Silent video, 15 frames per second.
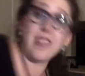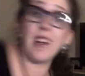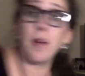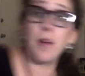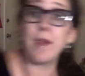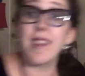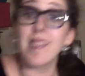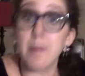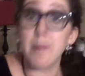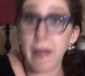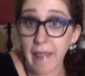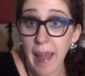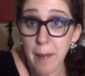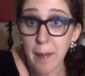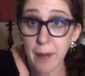almonds in
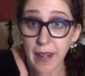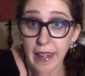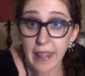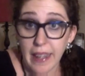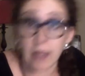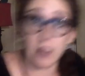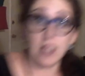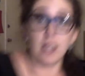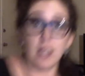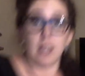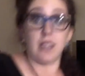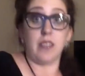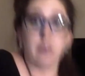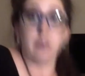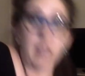my lap right now.
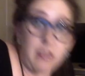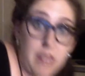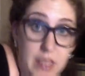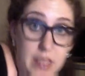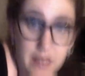Oh, I don't like